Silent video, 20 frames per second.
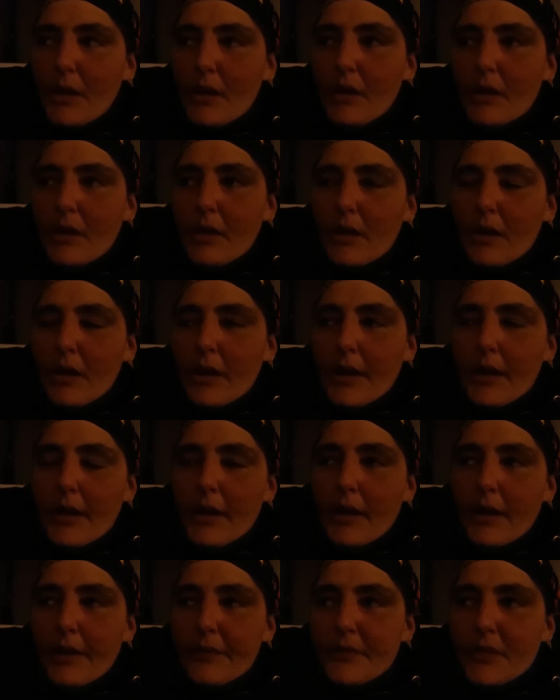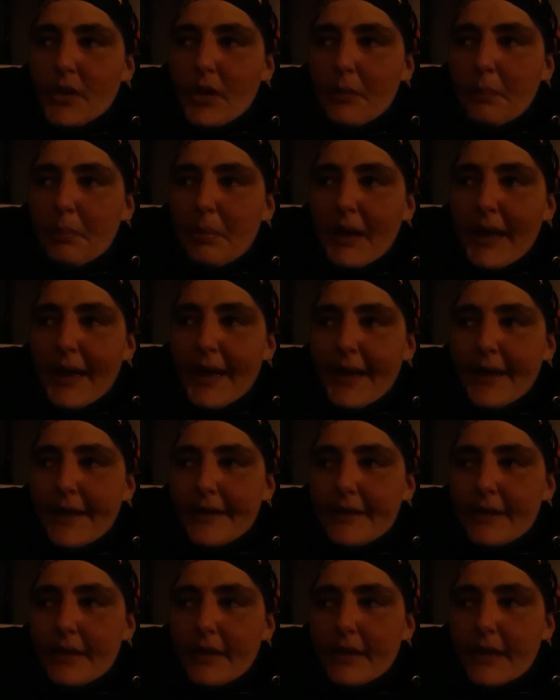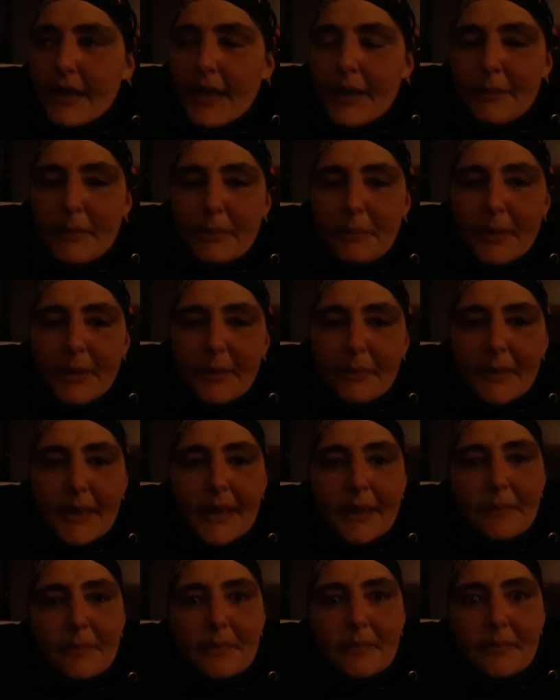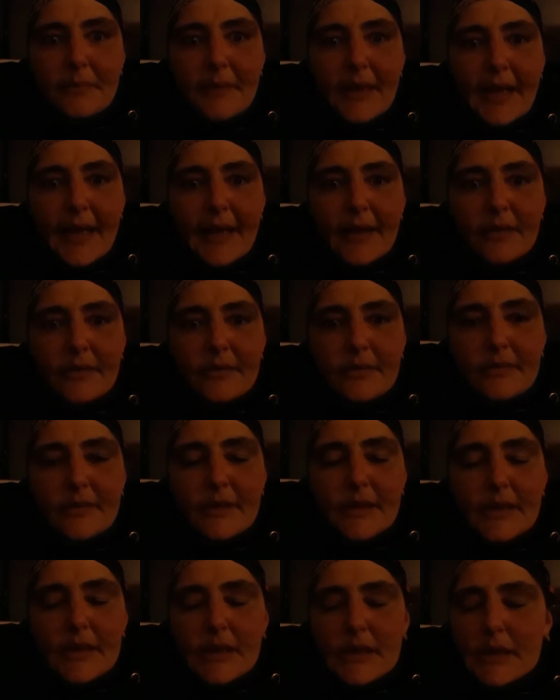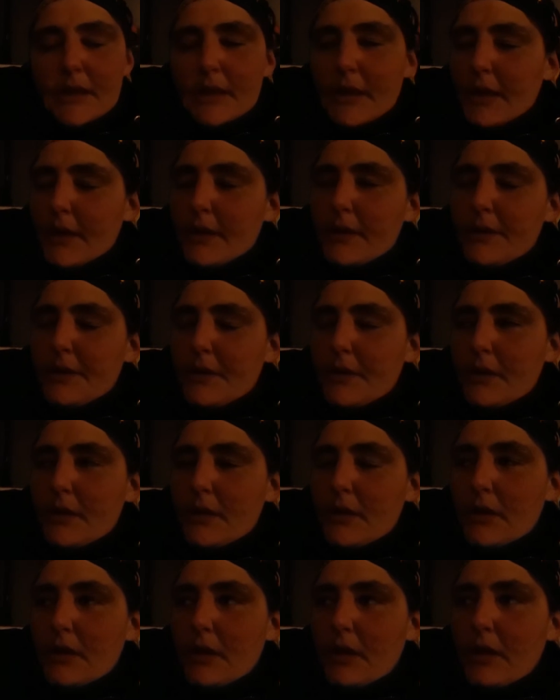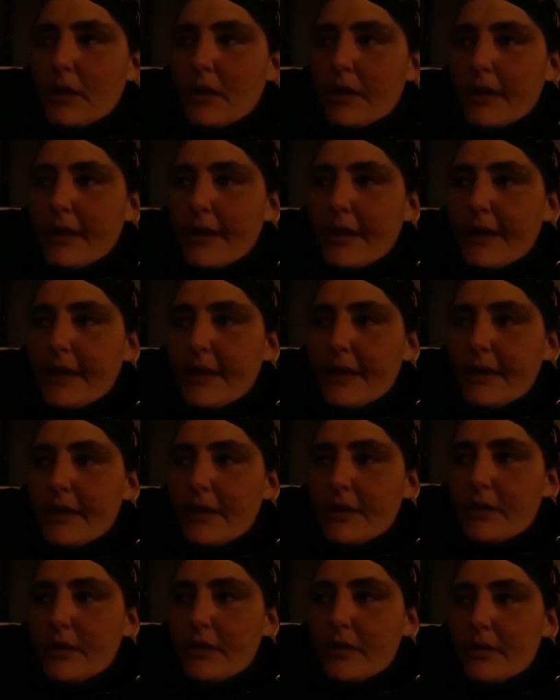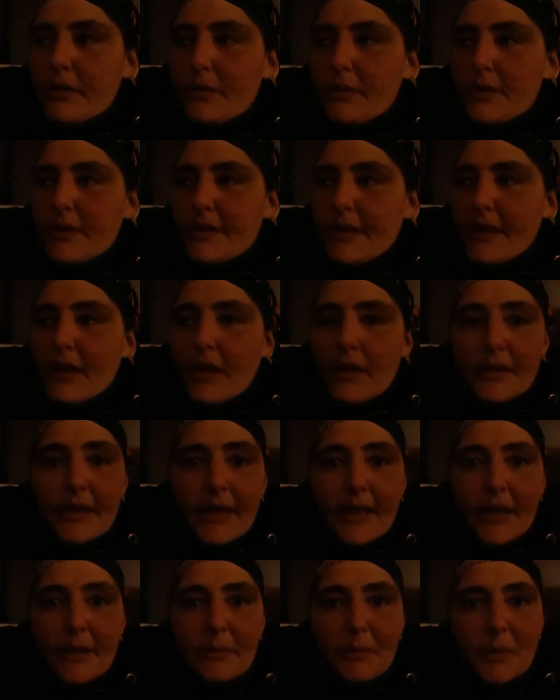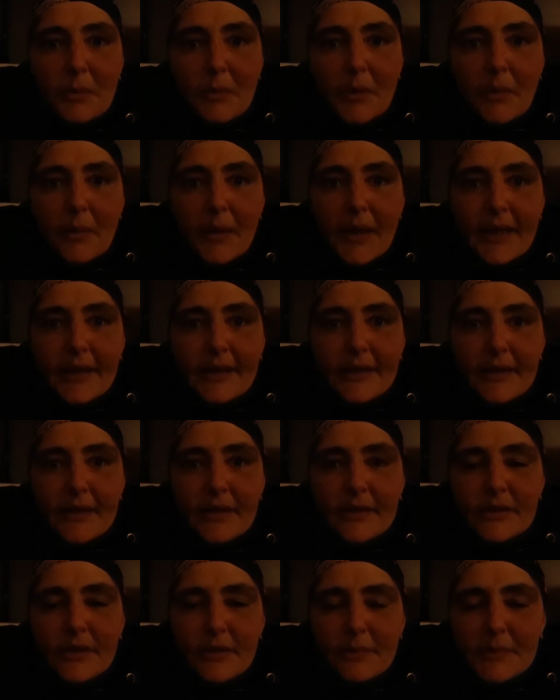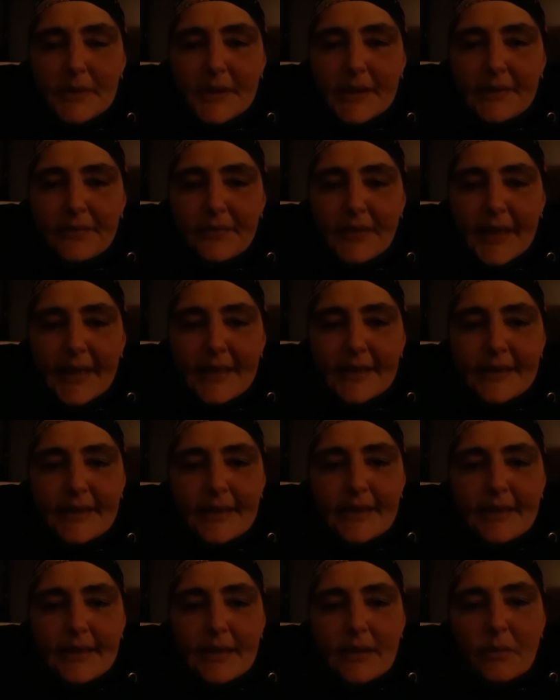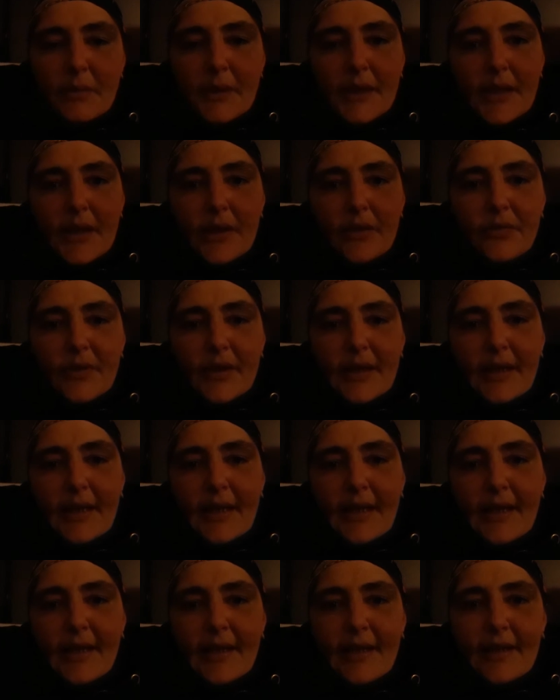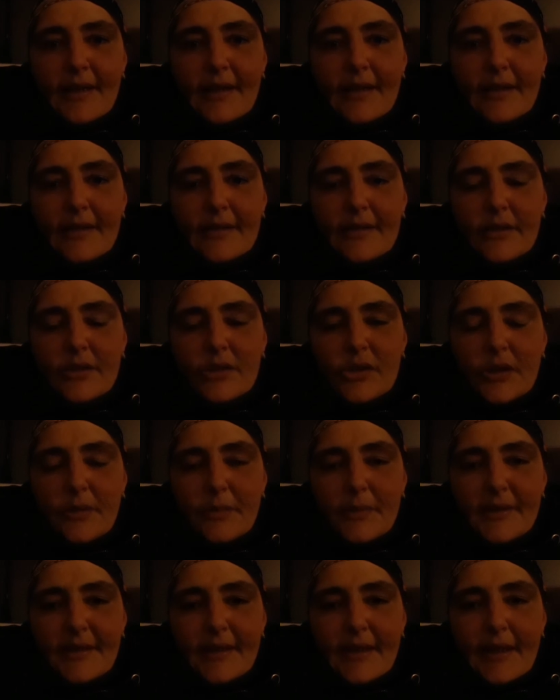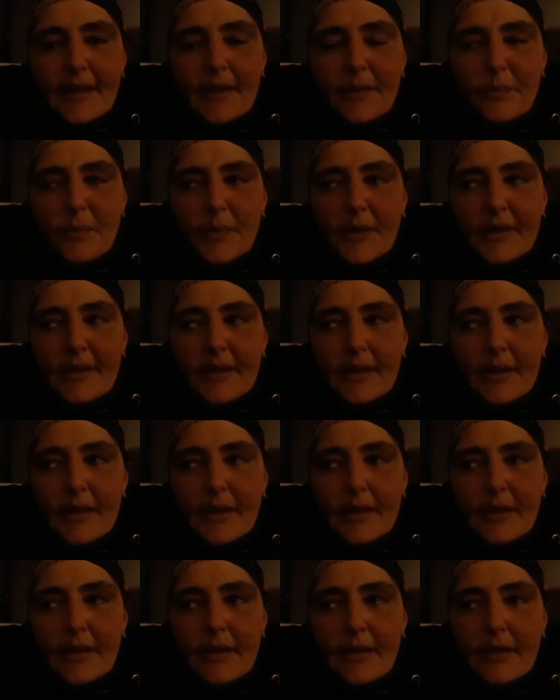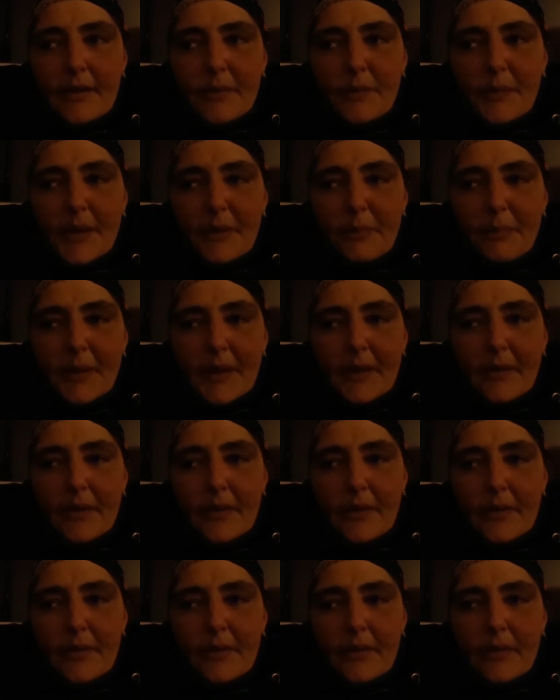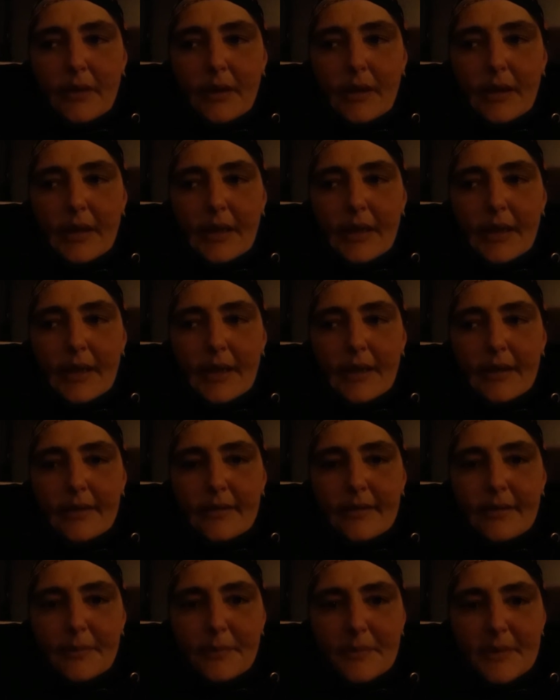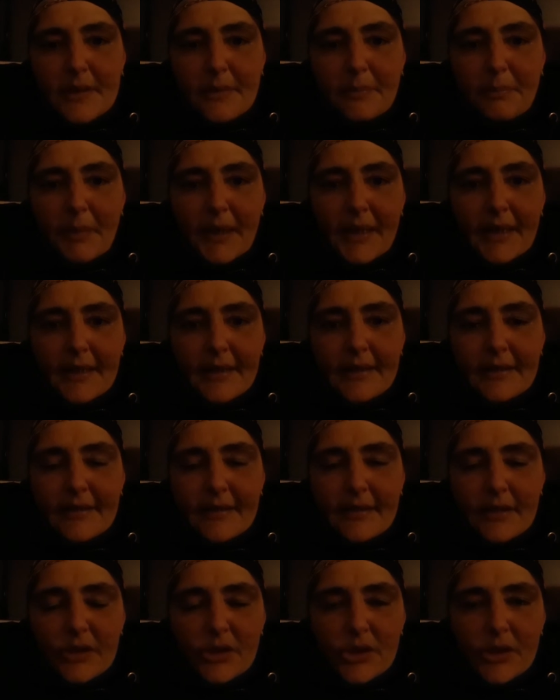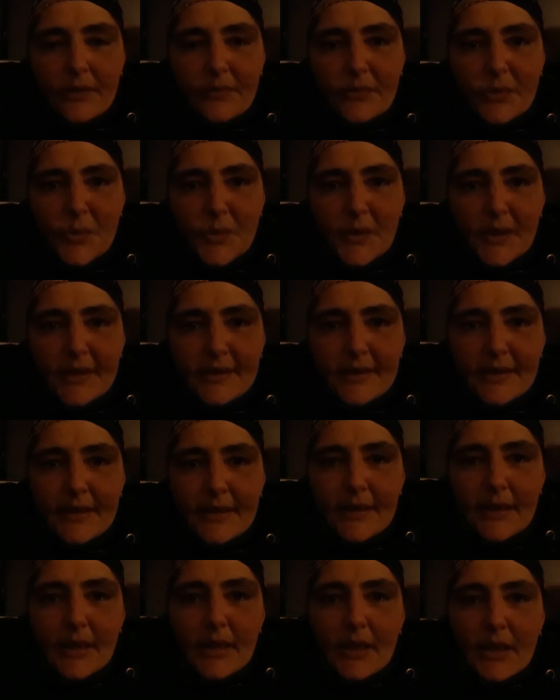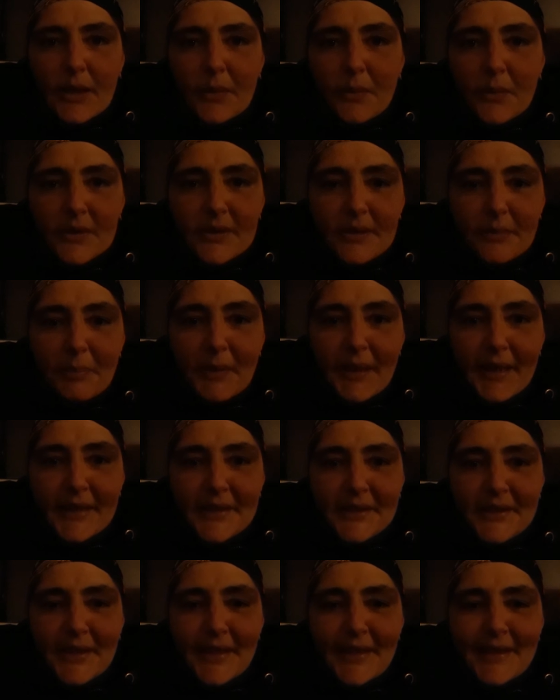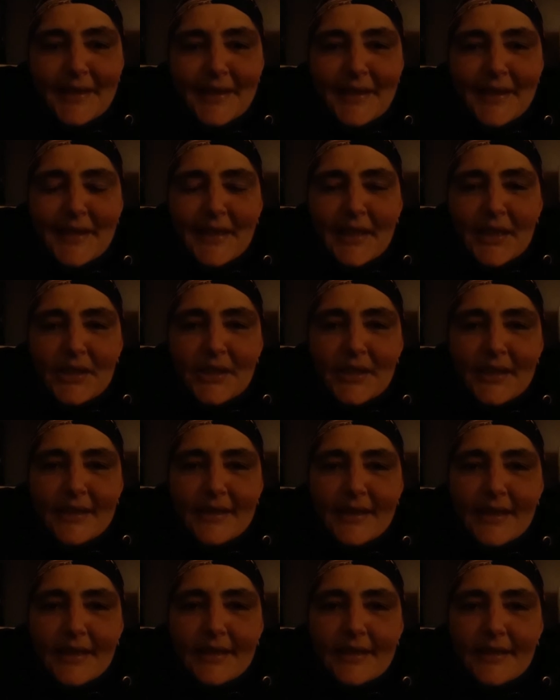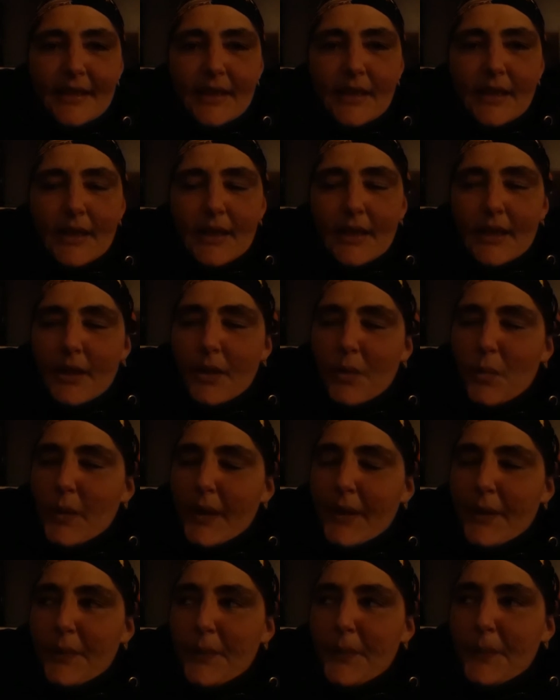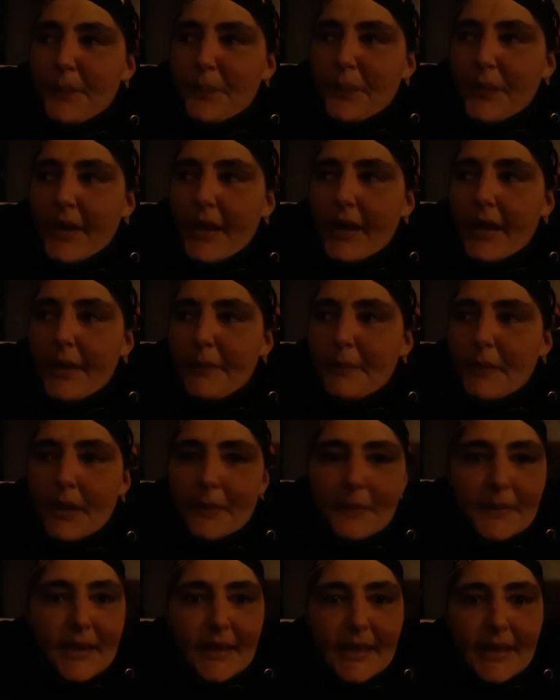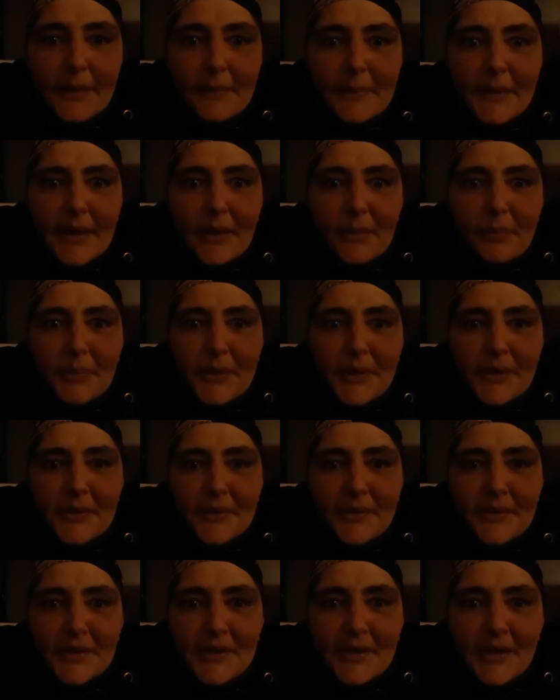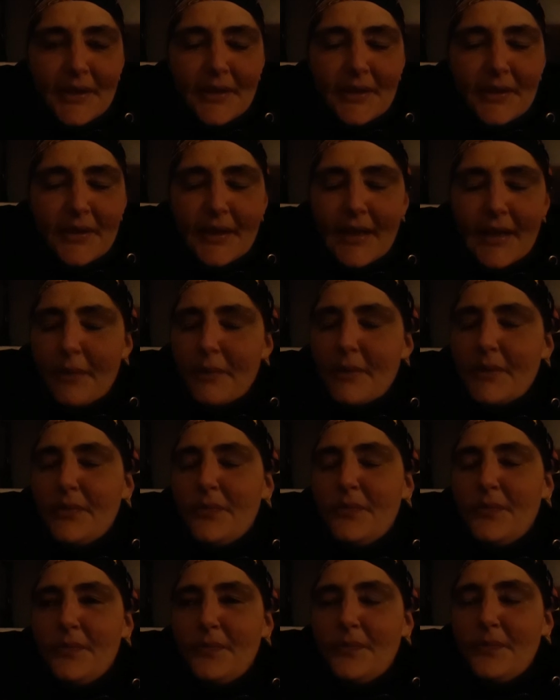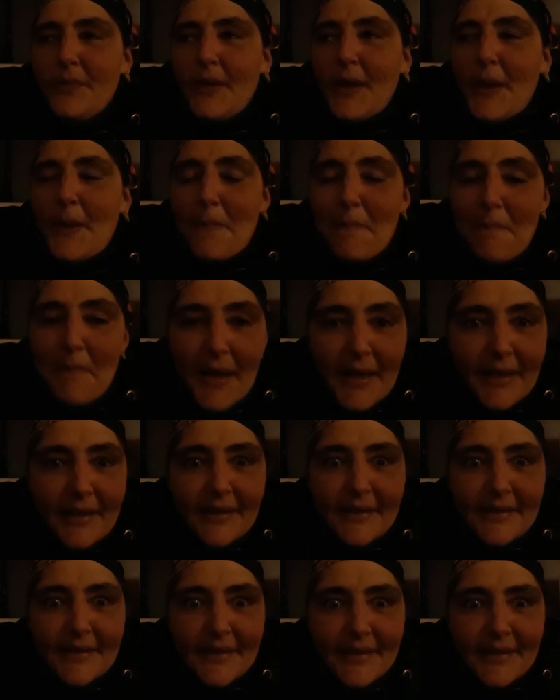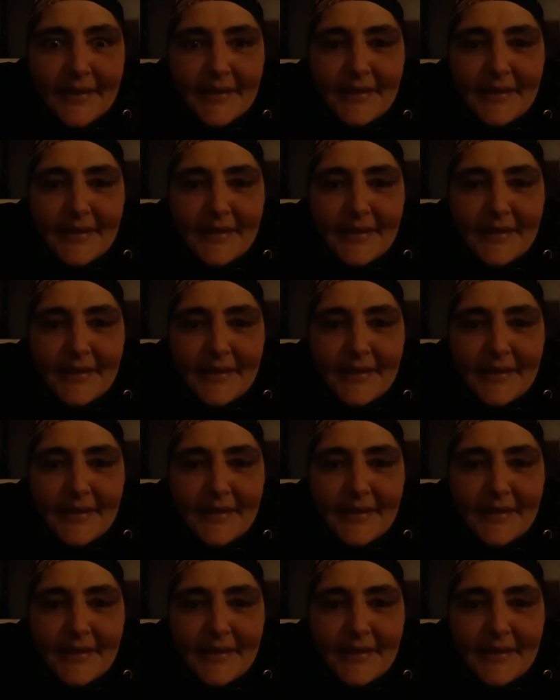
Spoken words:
I've got a plan, come and pick me up now. So I said, okay, I'm on my way. I jumped in the van, went over, and she was there with a wheelbarrow and some spades and a shovel. And I said, what's the plan, Chen? And she said, well, I'm going to come and help you. So that was amazing.